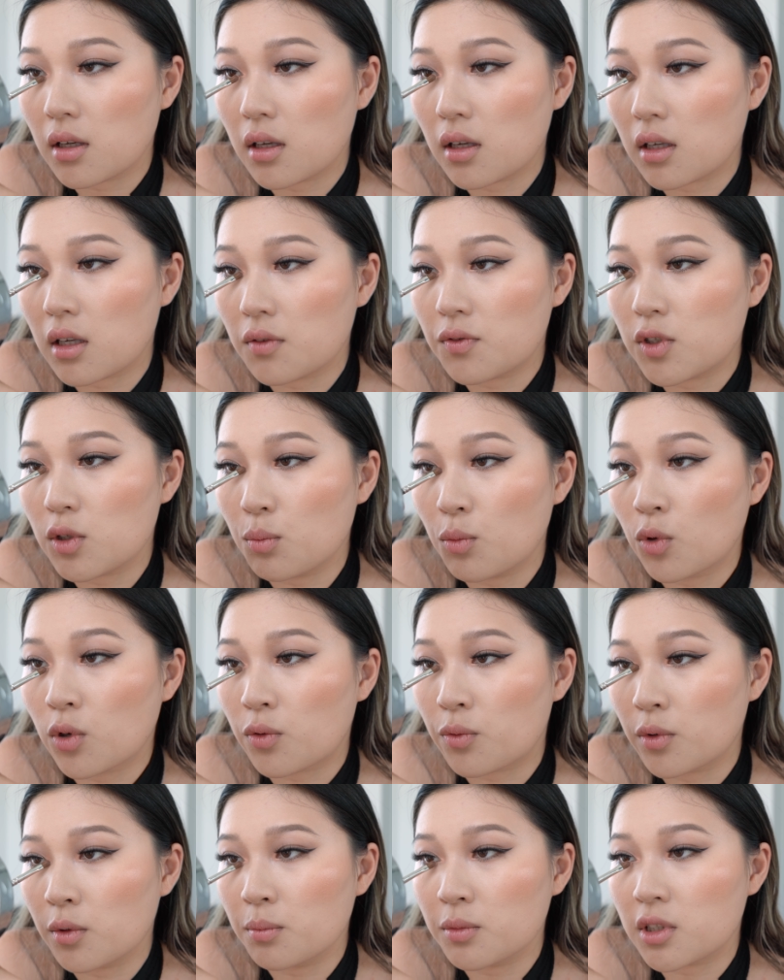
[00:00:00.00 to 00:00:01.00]
it gives you
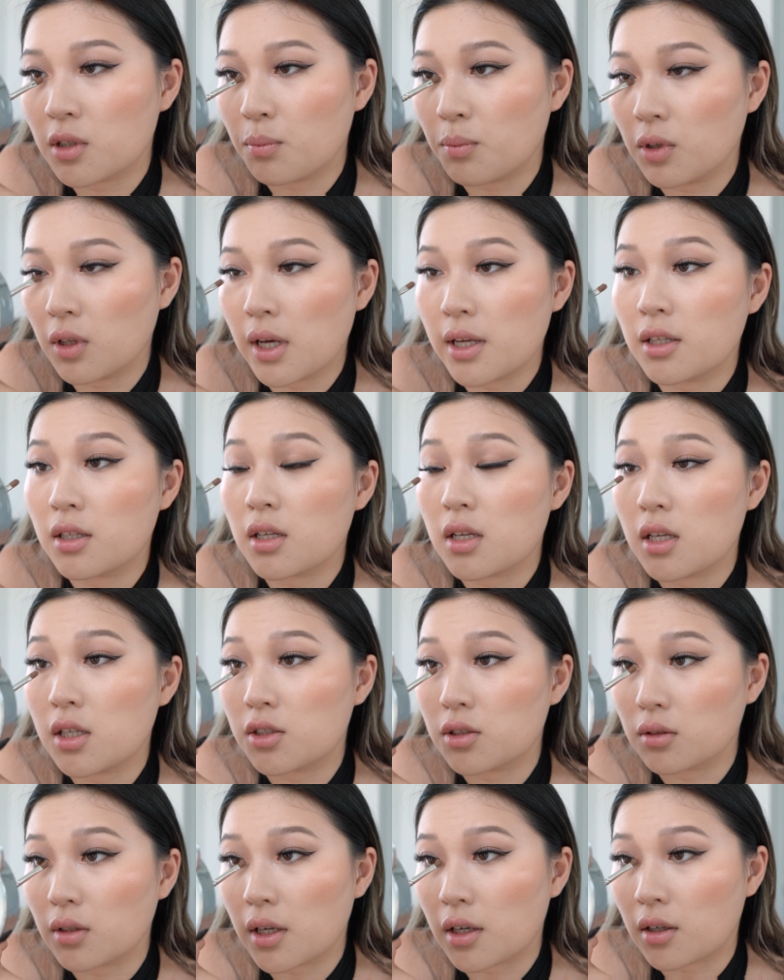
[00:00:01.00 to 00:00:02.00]
more room to blend
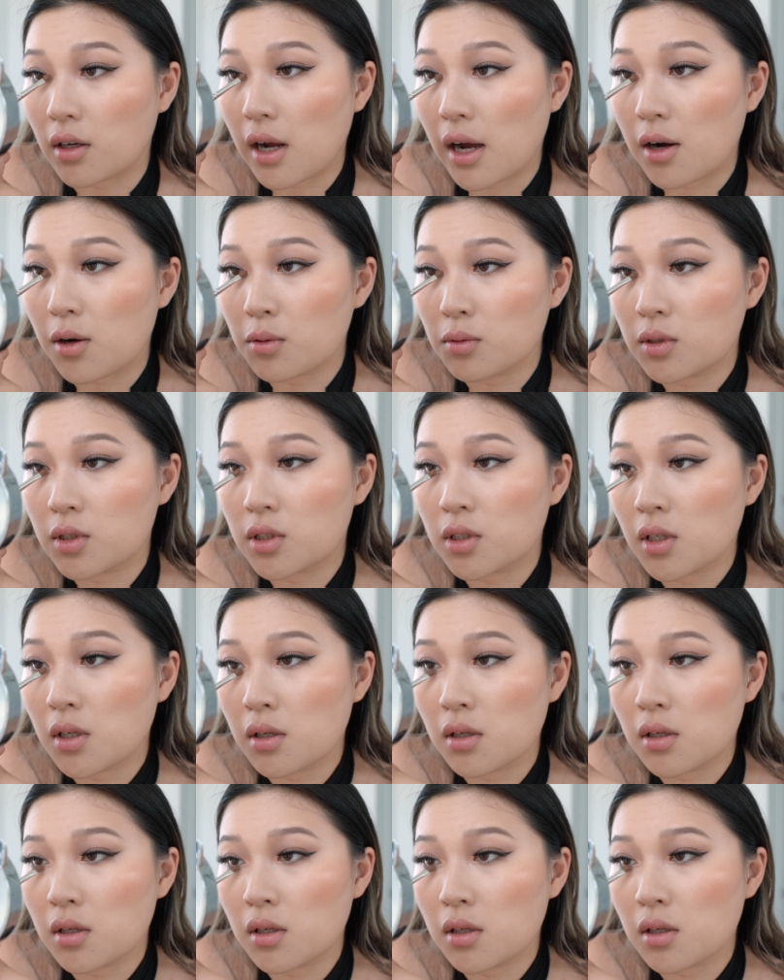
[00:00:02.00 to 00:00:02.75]
each layer out.